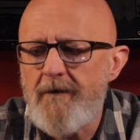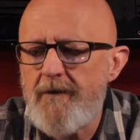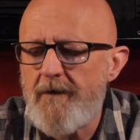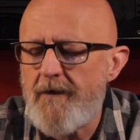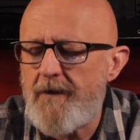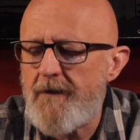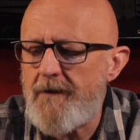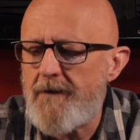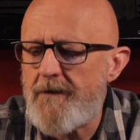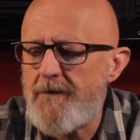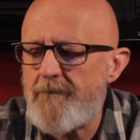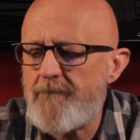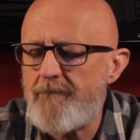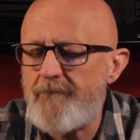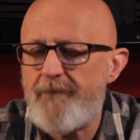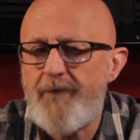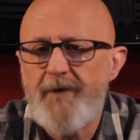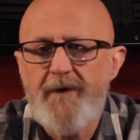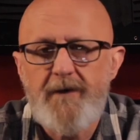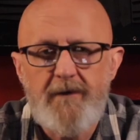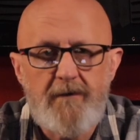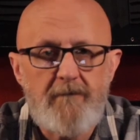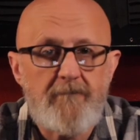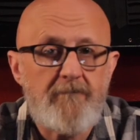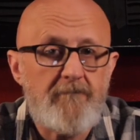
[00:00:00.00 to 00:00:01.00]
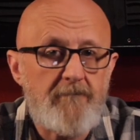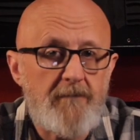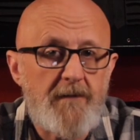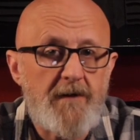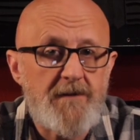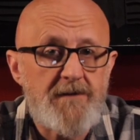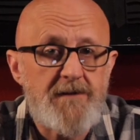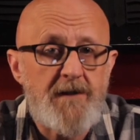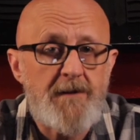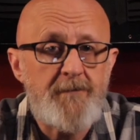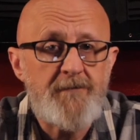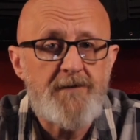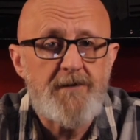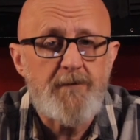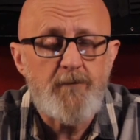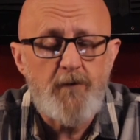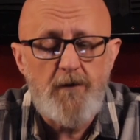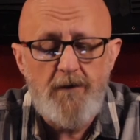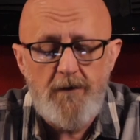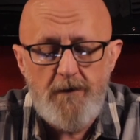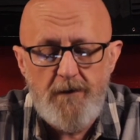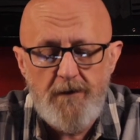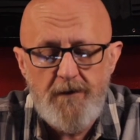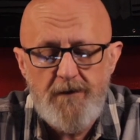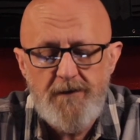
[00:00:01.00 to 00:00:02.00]
but it seems to
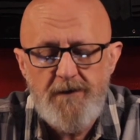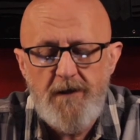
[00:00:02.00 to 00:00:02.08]
work.